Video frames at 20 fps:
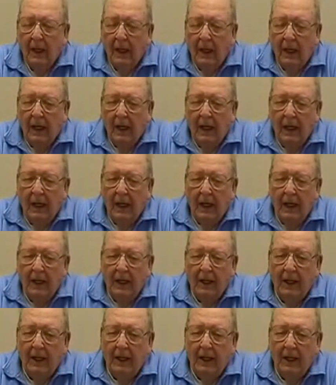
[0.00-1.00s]

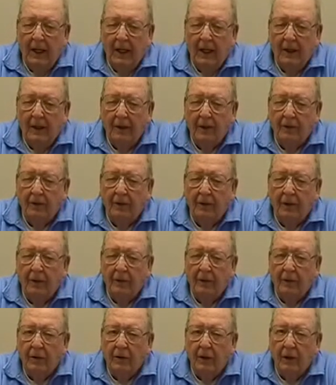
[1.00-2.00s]
And uh, she
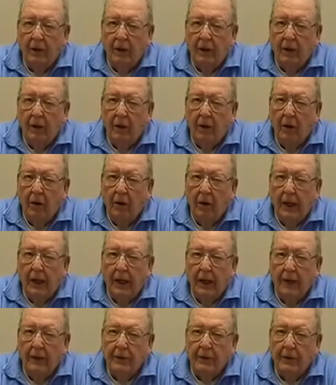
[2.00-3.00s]
was in her
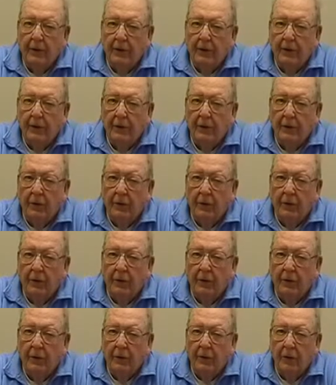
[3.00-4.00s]

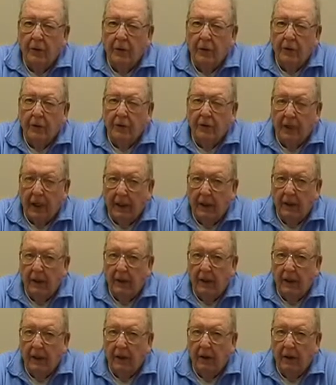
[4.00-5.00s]
last, her second
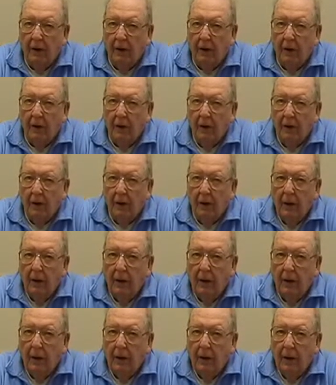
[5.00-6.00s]
year
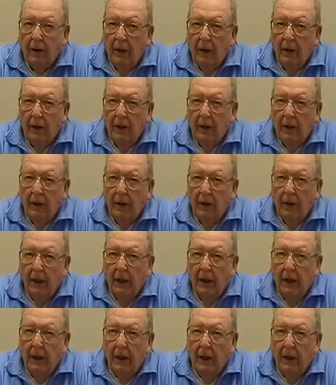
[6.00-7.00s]

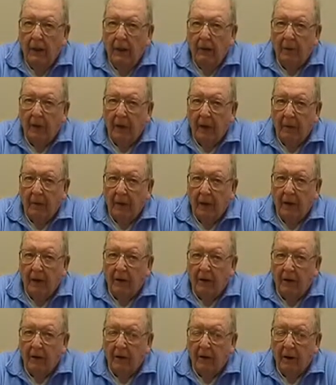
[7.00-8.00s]
uh, when I met
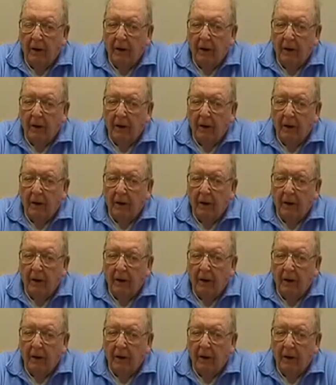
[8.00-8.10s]
her.